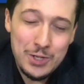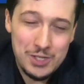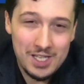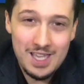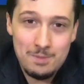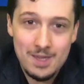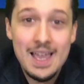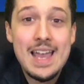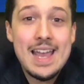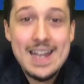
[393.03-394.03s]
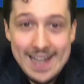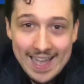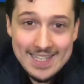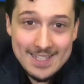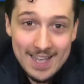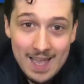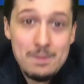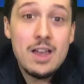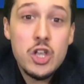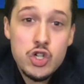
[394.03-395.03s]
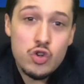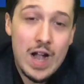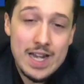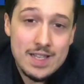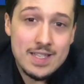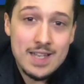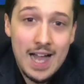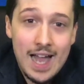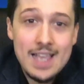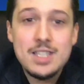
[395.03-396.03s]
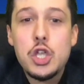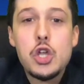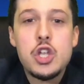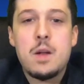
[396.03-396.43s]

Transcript: Jingibi. Next time, try to disguise your